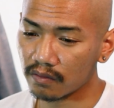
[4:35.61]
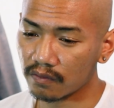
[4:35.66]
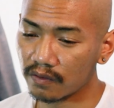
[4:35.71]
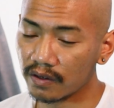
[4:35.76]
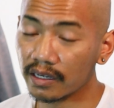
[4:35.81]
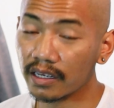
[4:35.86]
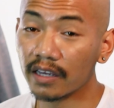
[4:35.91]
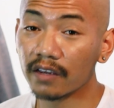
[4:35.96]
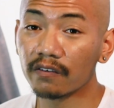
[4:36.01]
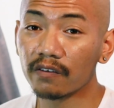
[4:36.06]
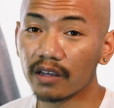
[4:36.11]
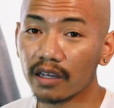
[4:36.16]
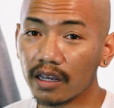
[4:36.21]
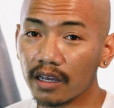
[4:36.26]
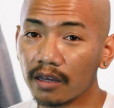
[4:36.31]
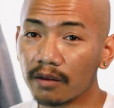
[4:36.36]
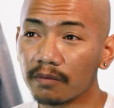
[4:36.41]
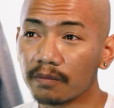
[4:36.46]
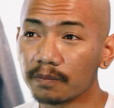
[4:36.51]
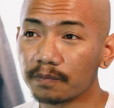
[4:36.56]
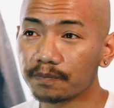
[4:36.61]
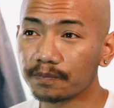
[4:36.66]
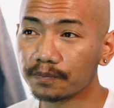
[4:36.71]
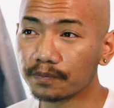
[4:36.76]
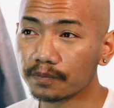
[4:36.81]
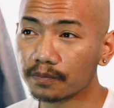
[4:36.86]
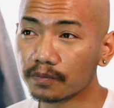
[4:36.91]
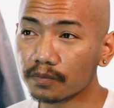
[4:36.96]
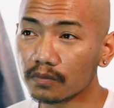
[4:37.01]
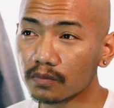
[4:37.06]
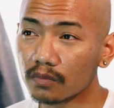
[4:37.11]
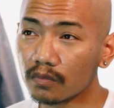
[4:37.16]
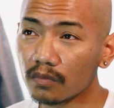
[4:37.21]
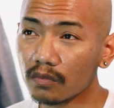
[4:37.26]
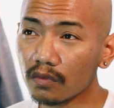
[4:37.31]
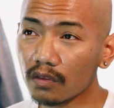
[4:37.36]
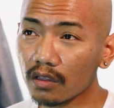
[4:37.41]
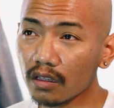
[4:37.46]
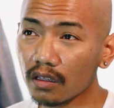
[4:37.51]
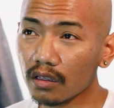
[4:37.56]
forgive him
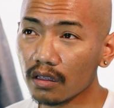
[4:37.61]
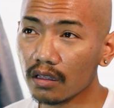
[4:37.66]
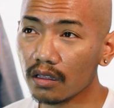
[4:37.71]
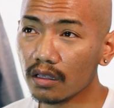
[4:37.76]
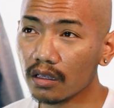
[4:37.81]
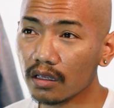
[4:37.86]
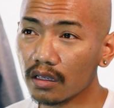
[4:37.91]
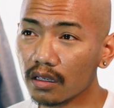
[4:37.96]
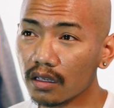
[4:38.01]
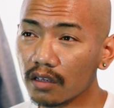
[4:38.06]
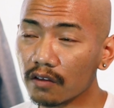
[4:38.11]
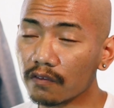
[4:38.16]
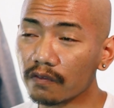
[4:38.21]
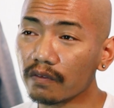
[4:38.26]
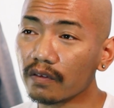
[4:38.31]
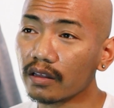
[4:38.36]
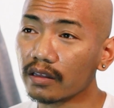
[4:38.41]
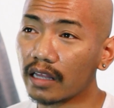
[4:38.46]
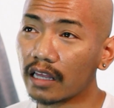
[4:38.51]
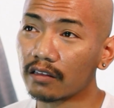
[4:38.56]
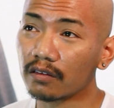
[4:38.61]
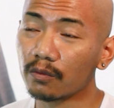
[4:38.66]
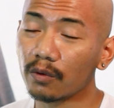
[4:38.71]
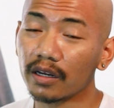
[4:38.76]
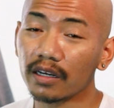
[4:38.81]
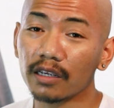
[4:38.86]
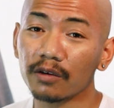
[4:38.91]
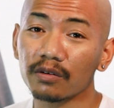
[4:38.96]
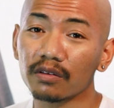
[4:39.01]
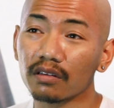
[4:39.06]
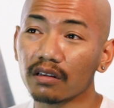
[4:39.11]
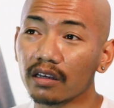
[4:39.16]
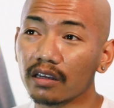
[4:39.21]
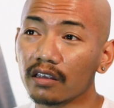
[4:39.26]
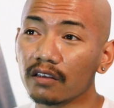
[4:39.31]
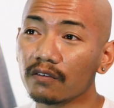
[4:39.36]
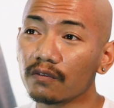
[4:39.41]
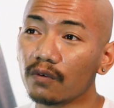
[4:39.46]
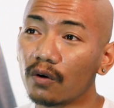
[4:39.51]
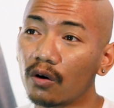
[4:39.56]
if that's what he was
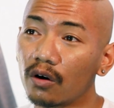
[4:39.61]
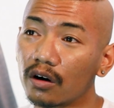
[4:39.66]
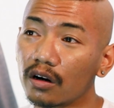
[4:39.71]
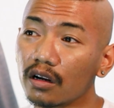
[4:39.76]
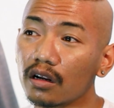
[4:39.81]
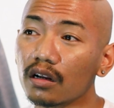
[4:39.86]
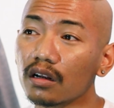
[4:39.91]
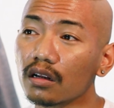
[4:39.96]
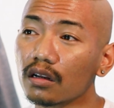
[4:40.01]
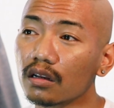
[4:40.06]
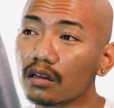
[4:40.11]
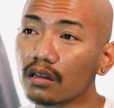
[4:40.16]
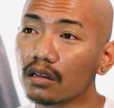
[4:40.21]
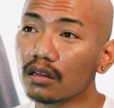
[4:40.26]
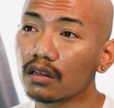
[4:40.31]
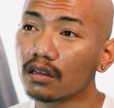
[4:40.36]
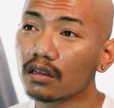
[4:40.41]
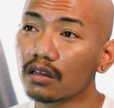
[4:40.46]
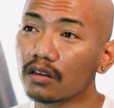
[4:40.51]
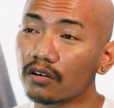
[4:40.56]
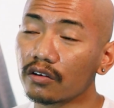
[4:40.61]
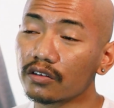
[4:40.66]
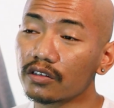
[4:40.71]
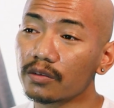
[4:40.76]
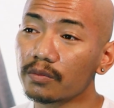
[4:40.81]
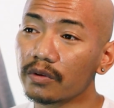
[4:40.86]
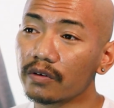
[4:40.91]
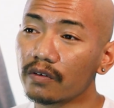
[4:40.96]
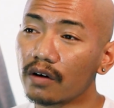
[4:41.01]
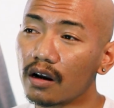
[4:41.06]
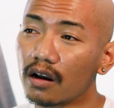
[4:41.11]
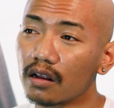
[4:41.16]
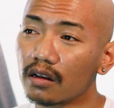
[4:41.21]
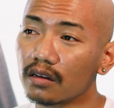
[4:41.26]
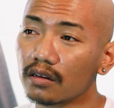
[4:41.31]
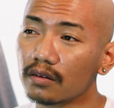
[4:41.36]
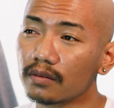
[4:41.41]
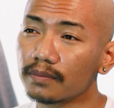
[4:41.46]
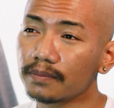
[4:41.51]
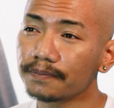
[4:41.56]
looking for in order to move on.
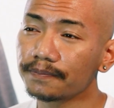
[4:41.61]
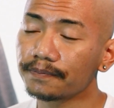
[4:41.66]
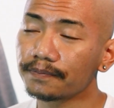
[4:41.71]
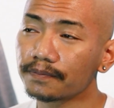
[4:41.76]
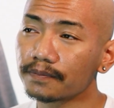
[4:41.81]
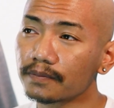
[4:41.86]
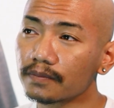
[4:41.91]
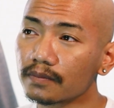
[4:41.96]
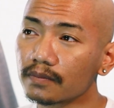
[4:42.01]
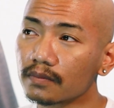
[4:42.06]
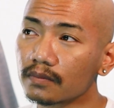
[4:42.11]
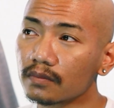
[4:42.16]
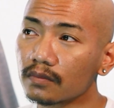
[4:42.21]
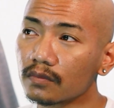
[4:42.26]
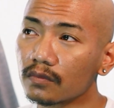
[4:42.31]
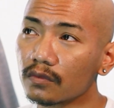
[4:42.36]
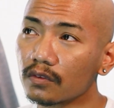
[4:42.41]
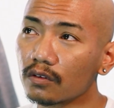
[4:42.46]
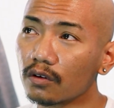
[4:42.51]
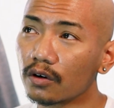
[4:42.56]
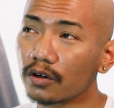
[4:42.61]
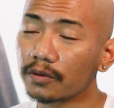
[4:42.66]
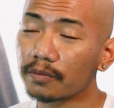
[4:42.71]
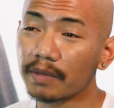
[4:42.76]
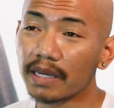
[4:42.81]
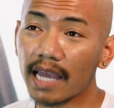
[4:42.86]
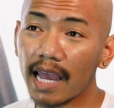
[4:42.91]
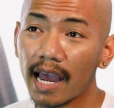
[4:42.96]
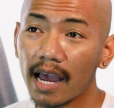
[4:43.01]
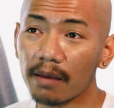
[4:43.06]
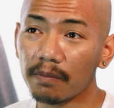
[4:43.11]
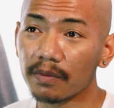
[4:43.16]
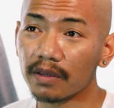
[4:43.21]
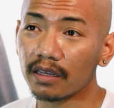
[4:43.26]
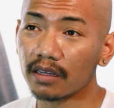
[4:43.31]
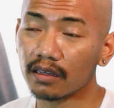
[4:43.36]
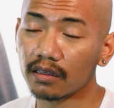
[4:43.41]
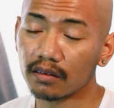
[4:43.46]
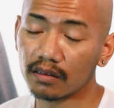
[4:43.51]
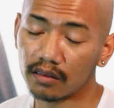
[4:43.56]
Or be
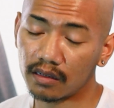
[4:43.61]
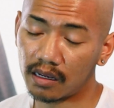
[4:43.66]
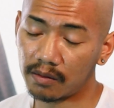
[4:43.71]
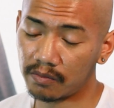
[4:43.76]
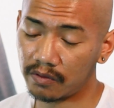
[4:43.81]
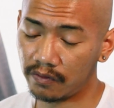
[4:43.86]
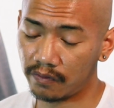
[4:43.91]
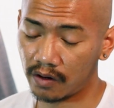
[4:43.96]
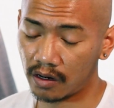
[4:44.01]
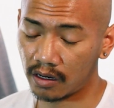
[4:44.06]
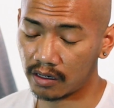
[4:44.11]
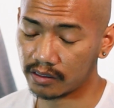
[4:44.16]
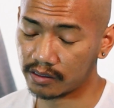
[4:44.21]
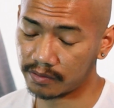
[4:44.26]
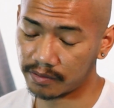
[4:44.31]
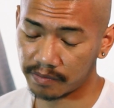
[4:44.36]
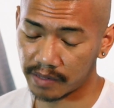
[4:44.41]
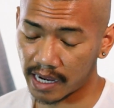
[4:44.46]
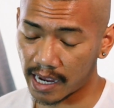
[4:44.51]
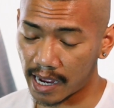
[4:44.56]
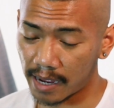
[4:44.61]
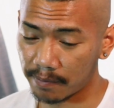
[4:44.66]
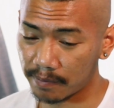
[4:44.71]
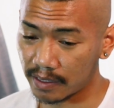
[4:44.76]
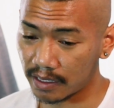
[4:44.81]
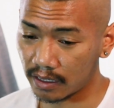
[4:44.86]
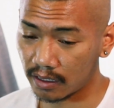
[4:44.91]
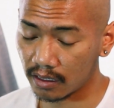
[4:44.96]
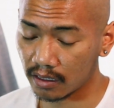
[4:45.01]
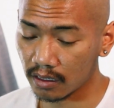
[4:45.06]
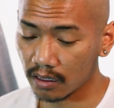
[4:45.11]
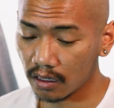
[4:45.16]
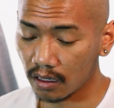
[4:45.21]
happy, not move on, just be happy.